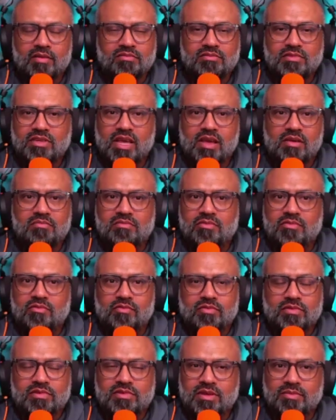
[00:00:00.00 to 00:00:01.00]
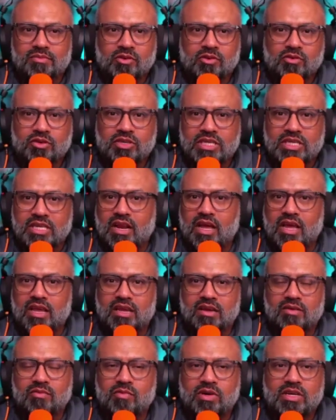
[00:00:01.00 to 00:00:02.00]
And say some question
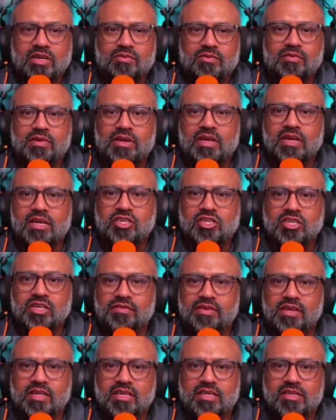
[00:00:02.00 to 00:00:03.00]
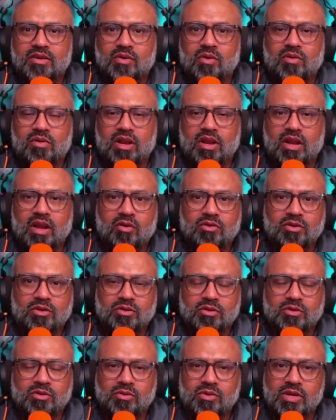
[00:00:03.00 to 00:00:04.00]
like, what will achieving this goal allow
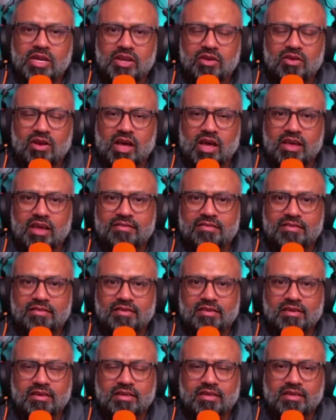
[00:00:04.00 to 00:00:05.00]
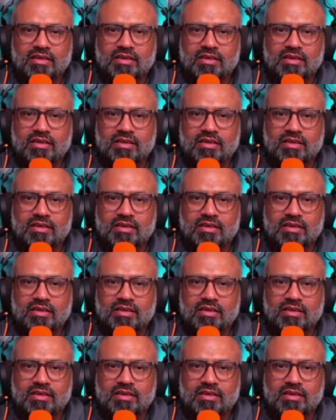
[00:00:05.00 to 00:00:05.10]
you to do in your life?